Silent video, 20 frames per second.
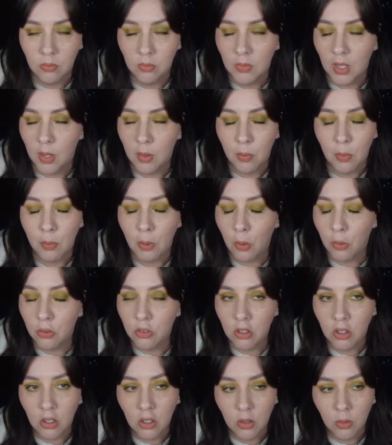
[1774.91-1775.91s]
He
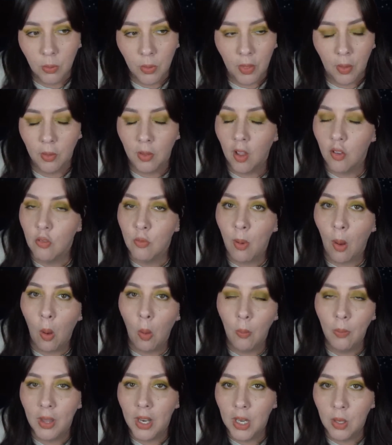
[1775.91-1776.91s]
proposed to her with a love
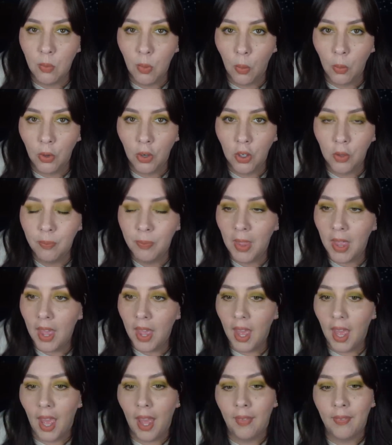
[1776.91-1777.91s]
poem that he wrote her,
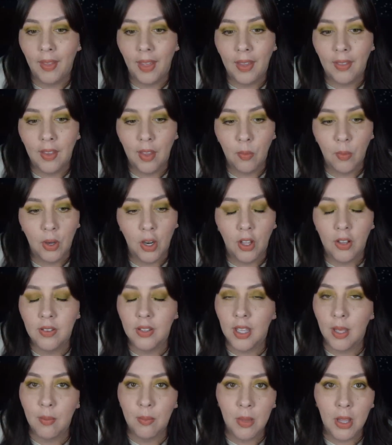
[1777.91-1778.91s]
and then they went on
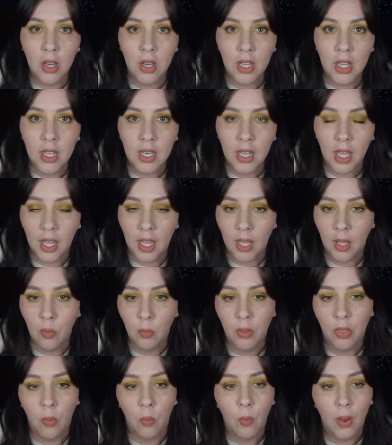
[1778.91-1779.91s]
to get married
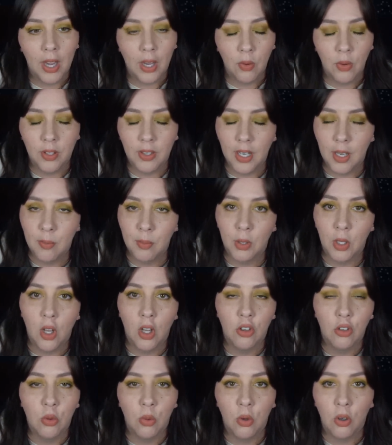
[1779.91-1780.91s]
with a wedding ring that had
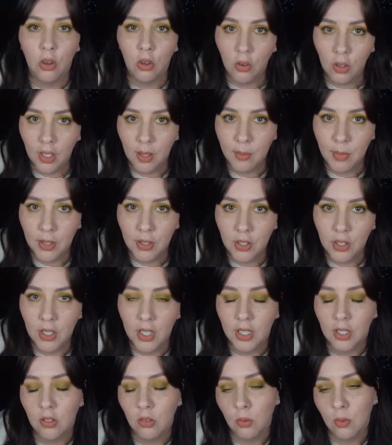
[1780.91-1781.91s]
belonged to her grandmother,
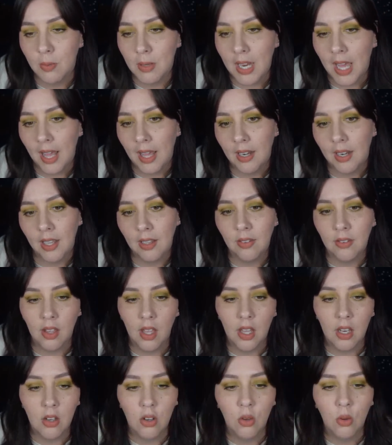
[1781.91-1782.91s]
and this woman had a
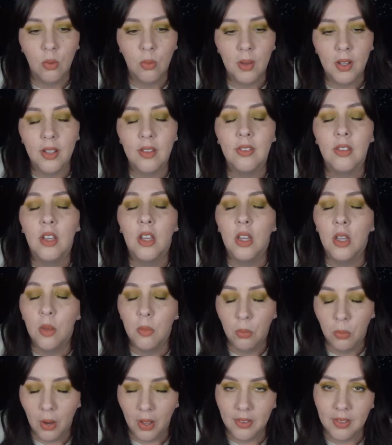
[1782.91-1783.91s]
son who was
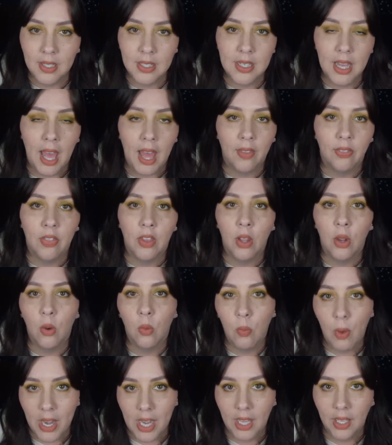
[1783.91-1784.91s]
present at
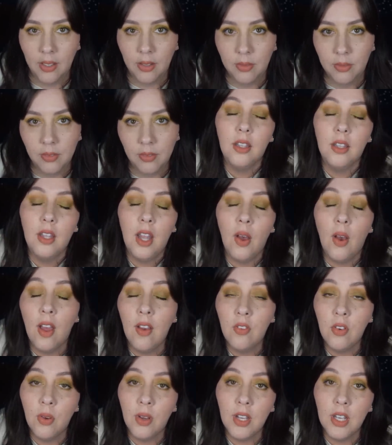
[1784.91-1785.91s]
their wedding. Now, I
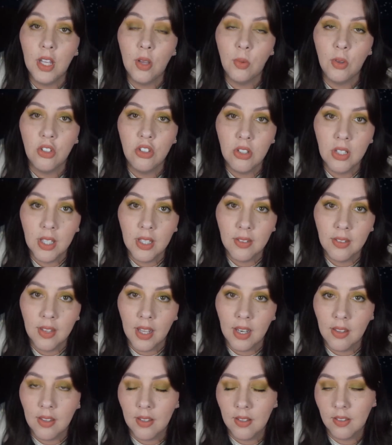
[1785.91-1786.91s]
have no idea what she gets
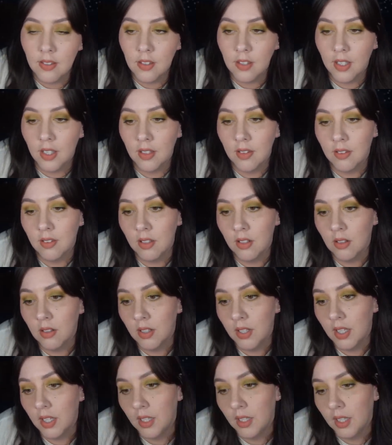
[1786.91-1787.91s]
out of this,
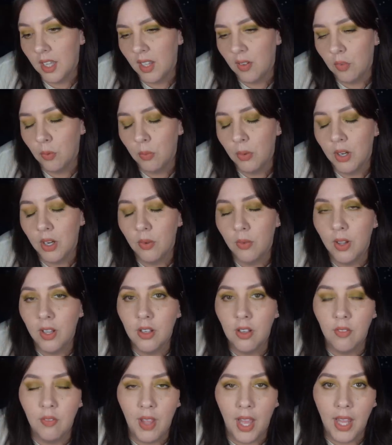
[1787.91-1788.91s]
considering, like, from what I read,
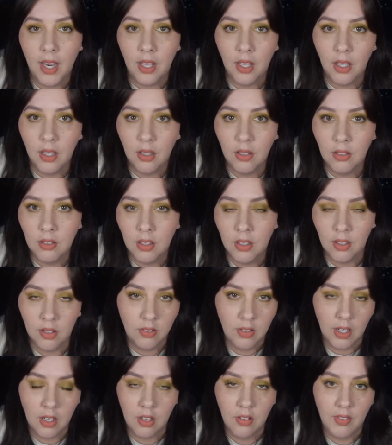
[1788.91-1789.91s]
Nevada, in the
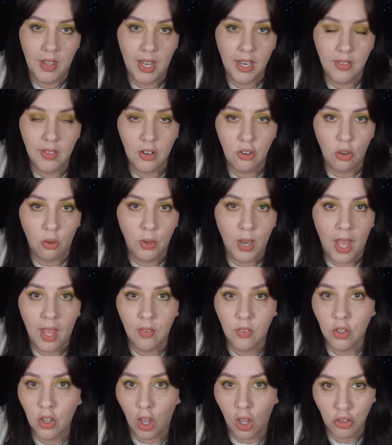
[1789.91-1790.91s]
state of Nevada, they don't
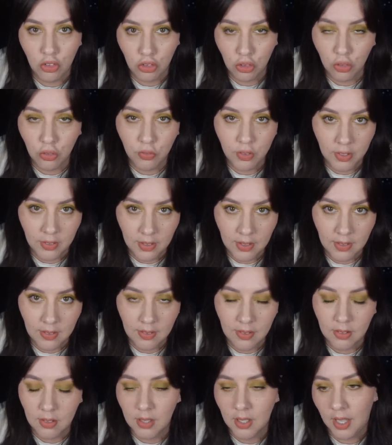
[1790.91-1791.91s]
have conjugal
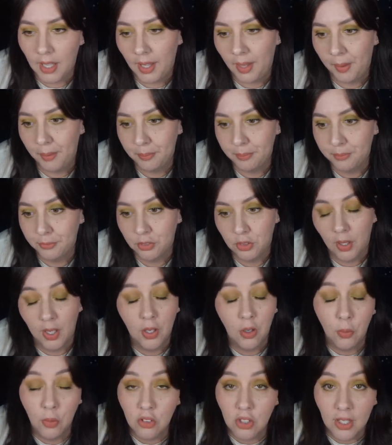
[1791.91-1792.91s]
visits, and so I
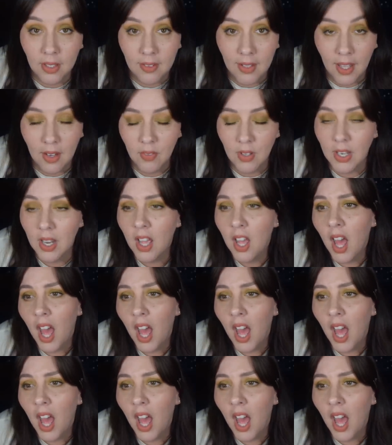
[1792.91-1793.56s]
don't know what she gets out of it.